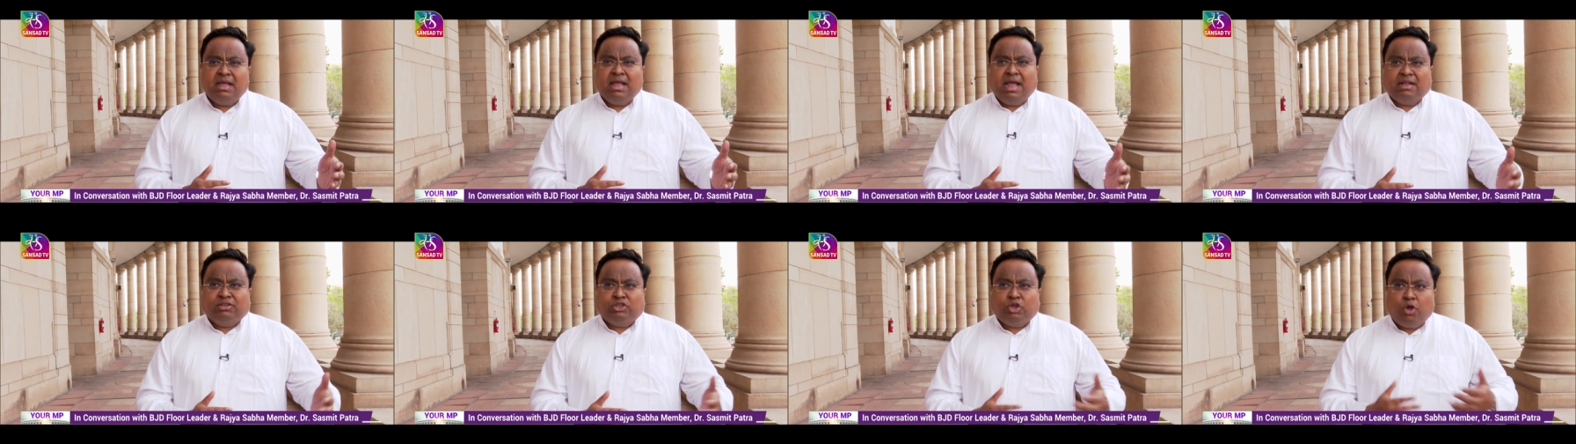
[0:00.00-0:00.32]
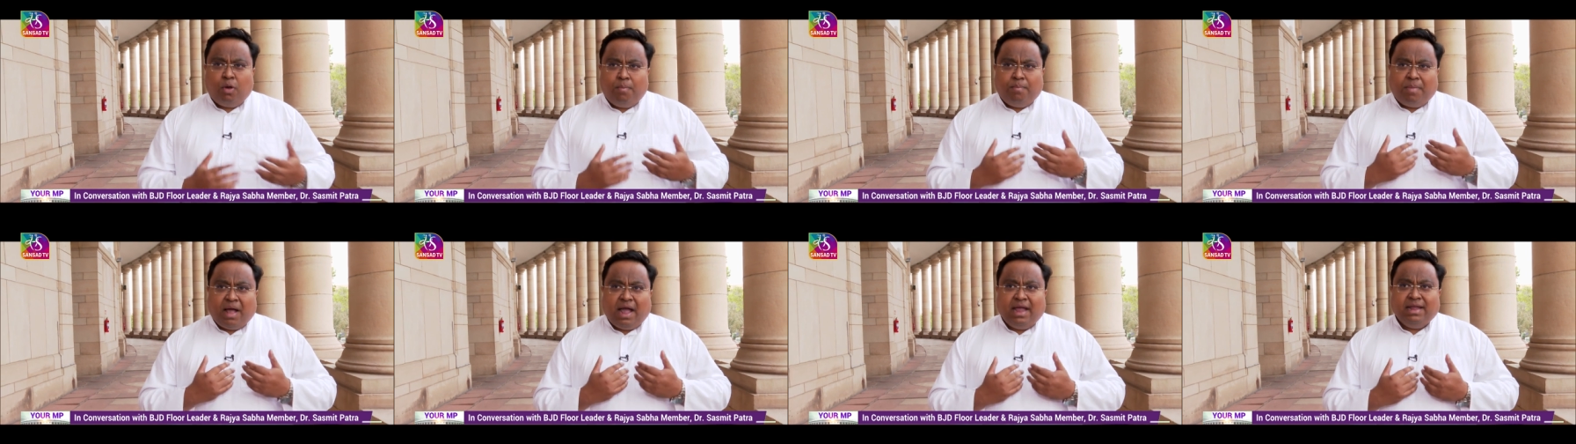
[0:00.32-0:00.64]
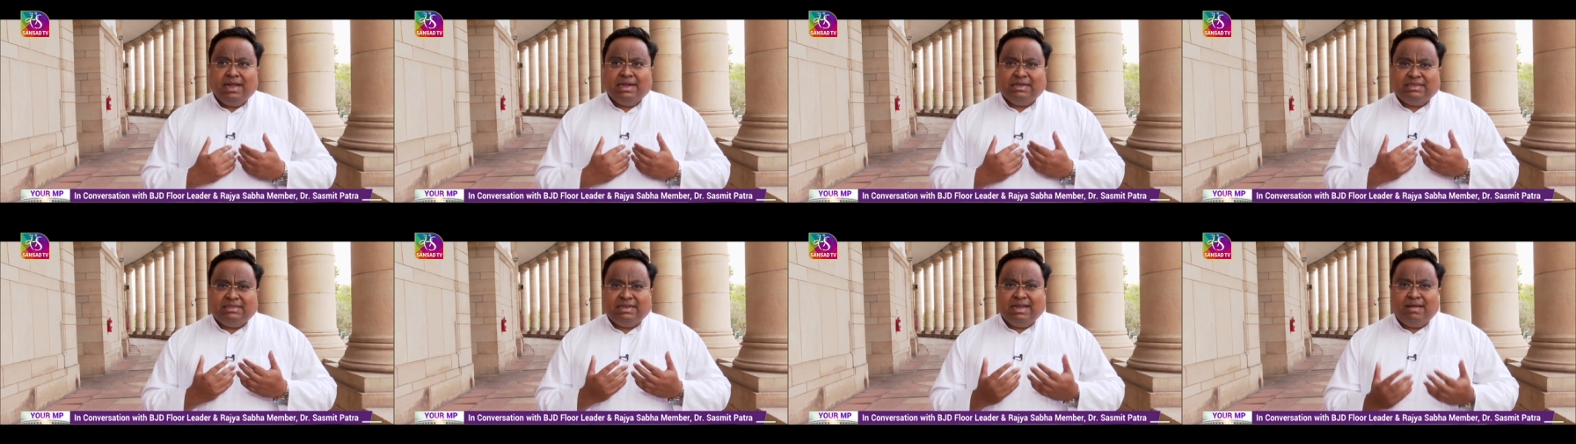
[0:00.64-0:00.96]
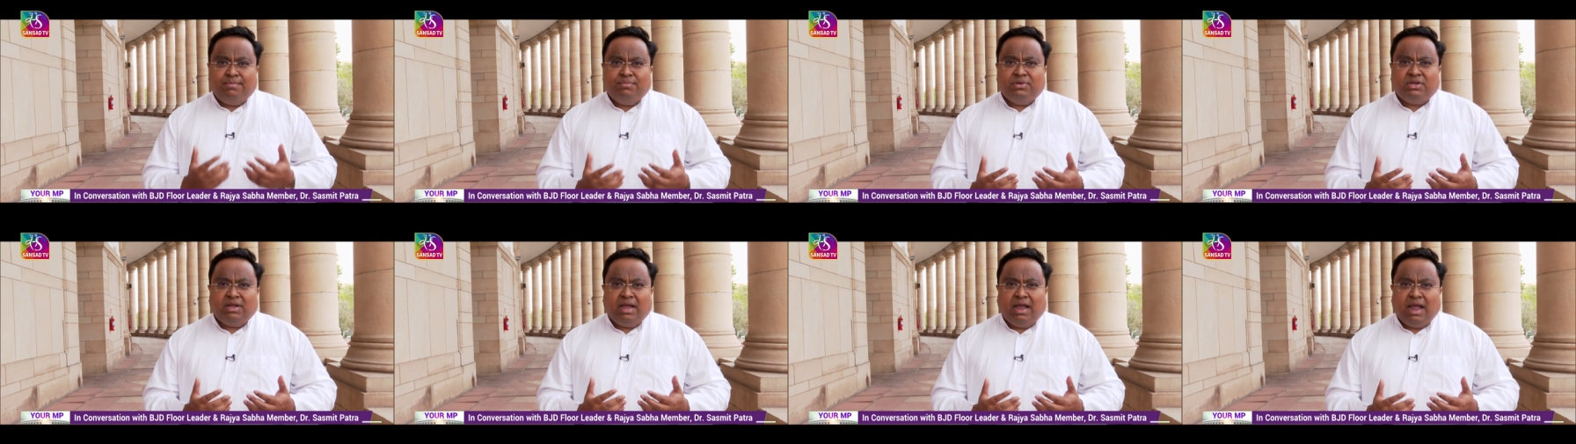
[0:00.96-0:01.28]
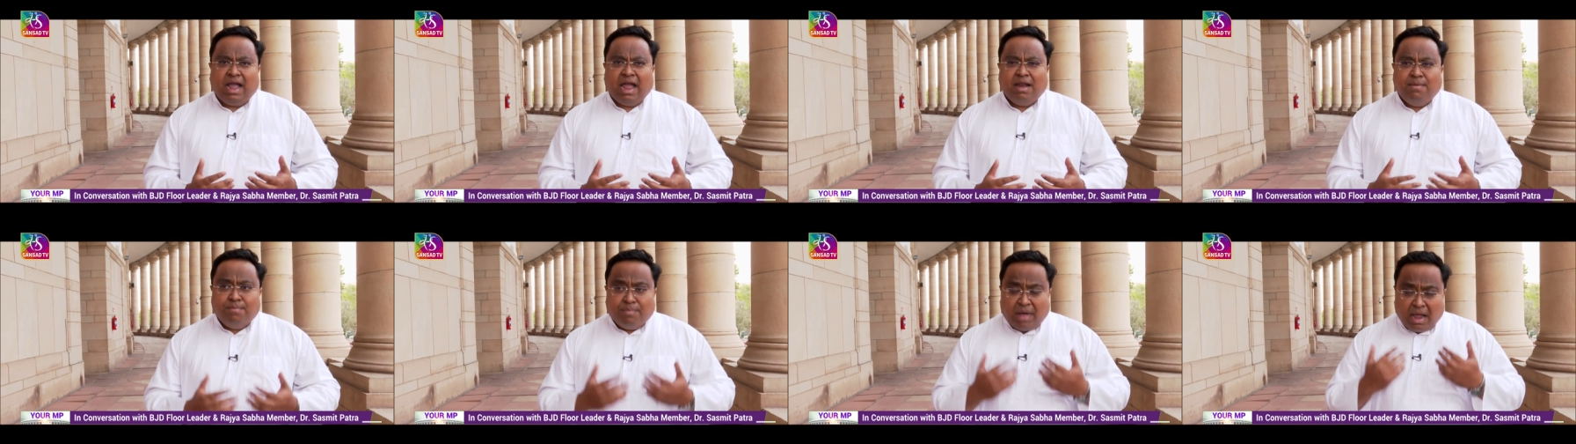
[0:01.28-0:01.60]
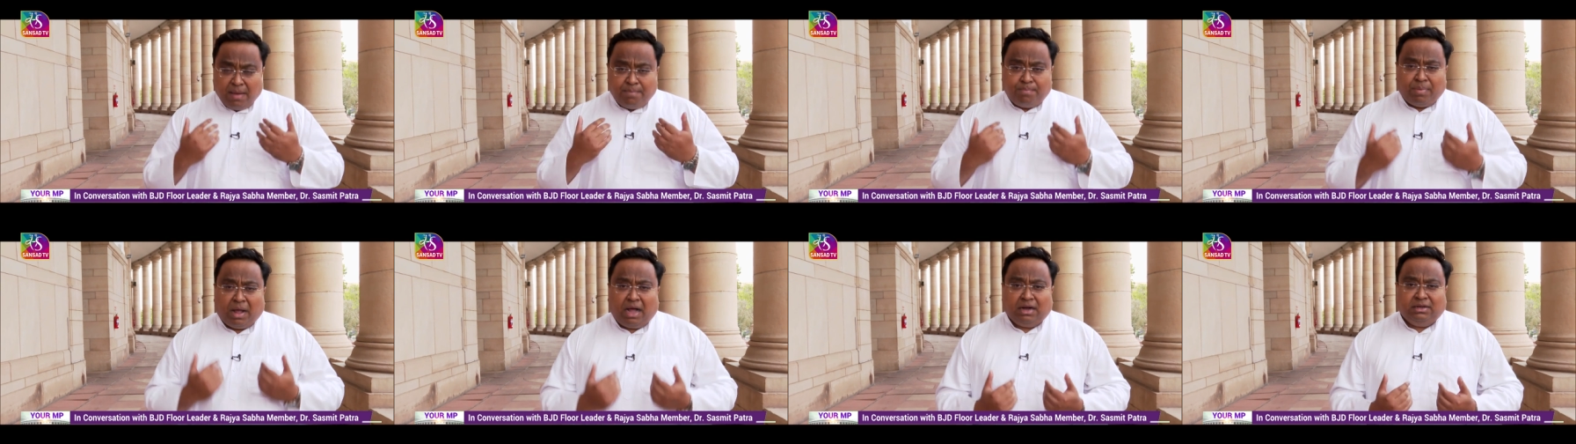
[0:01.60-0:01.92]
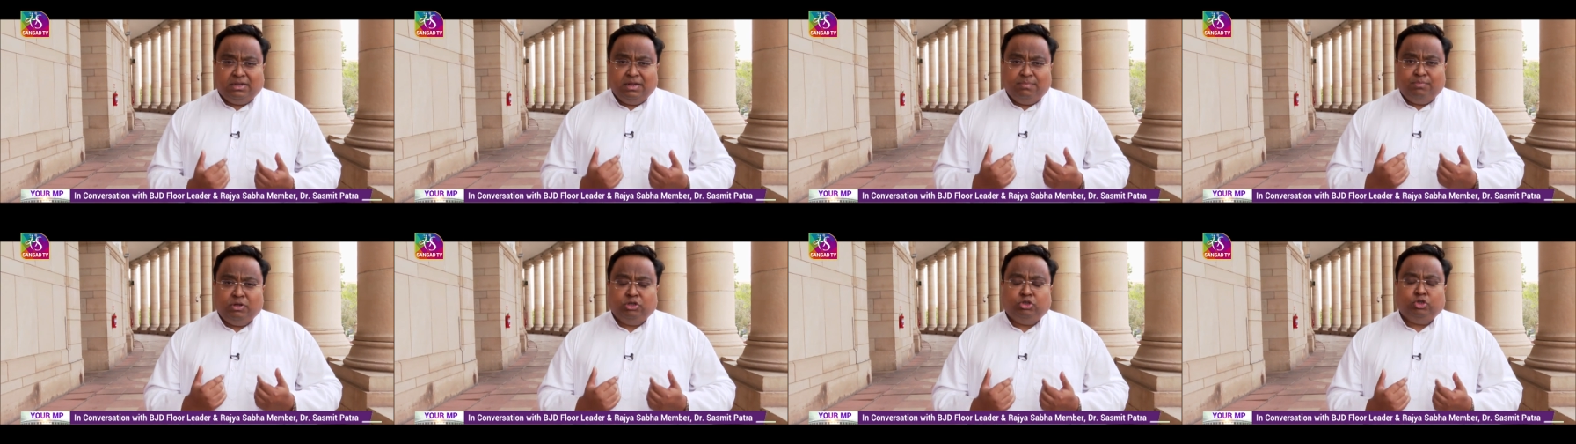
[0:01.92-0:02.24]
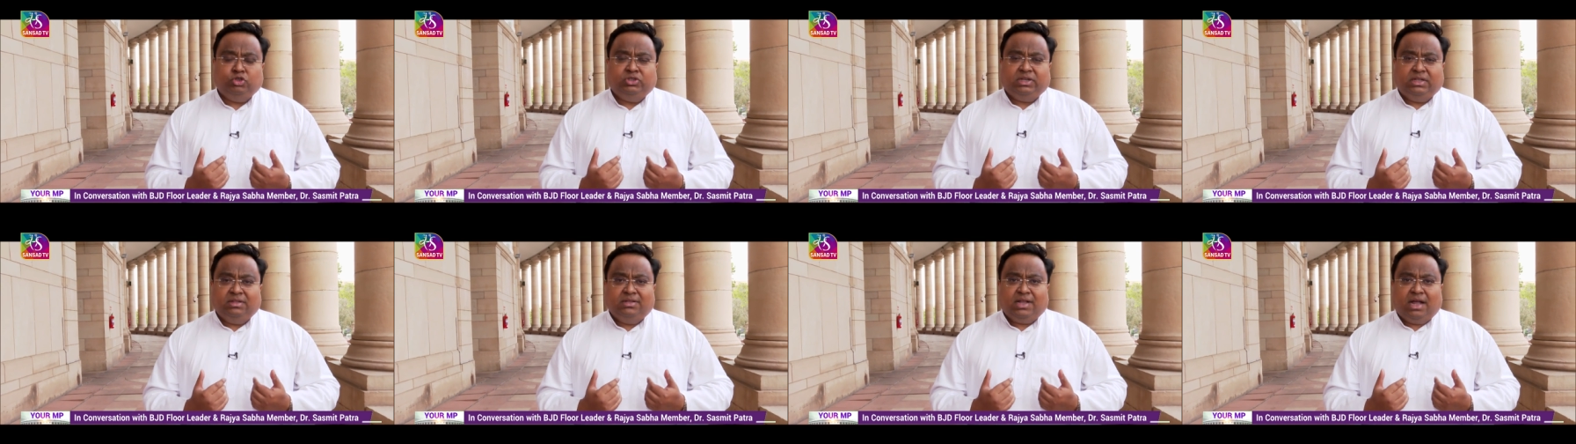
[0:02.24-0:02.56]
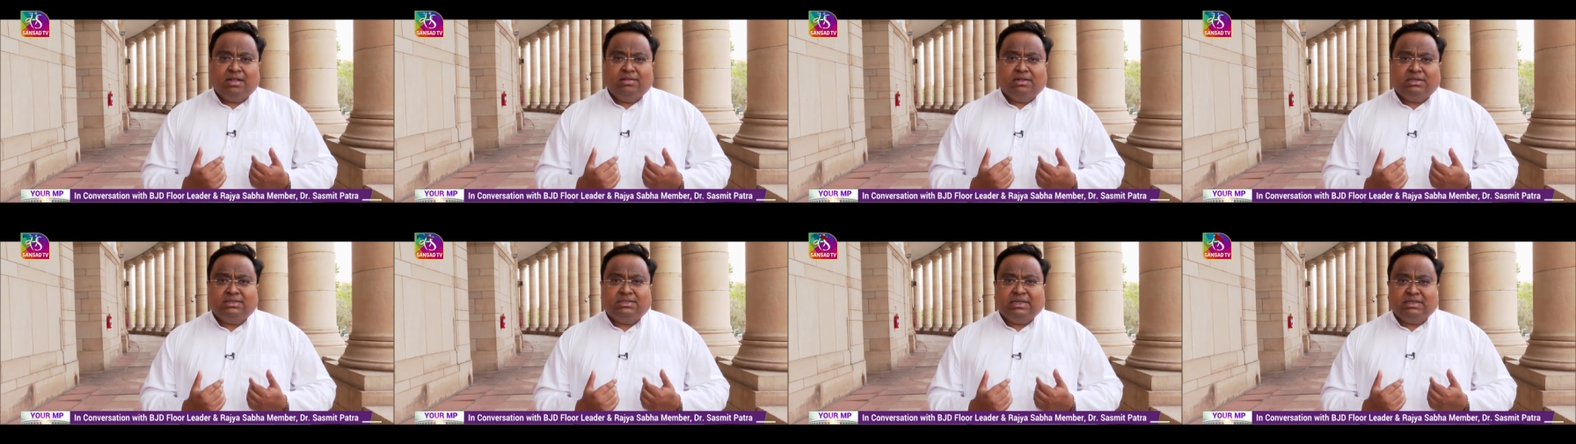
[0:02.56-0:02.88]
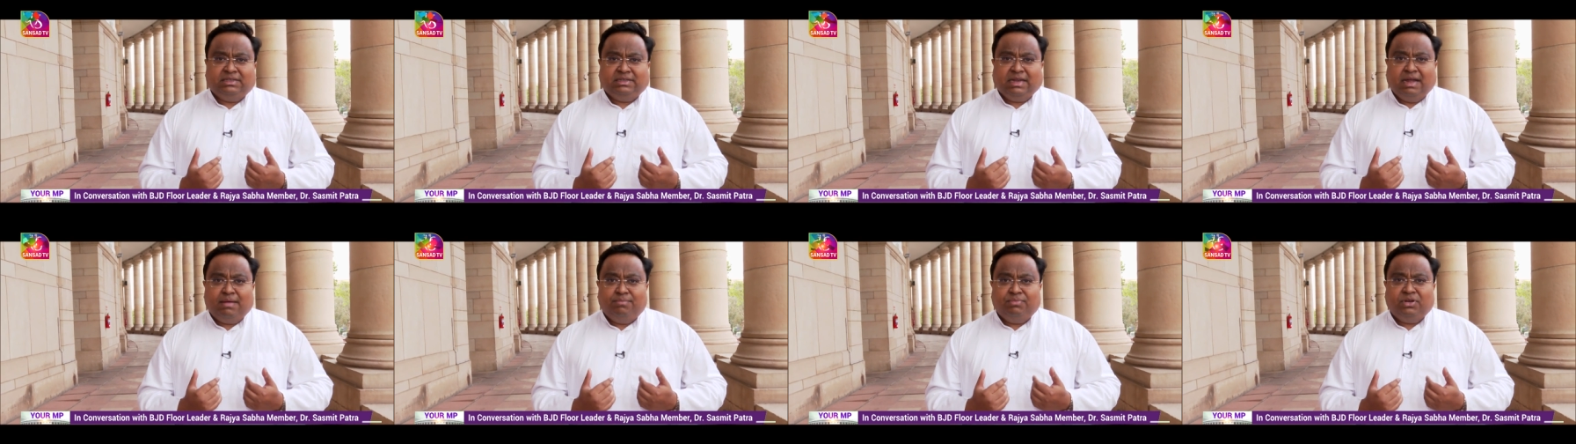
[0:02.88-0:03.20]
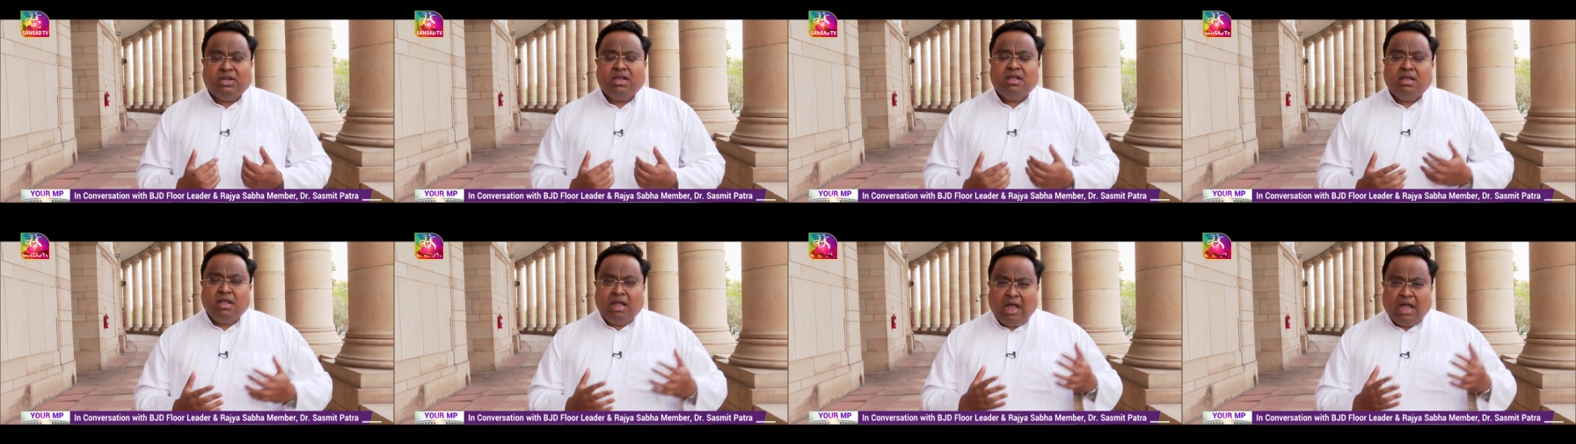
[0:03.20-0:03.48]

So my attempt and my party, Biju Janata Dal's attempt,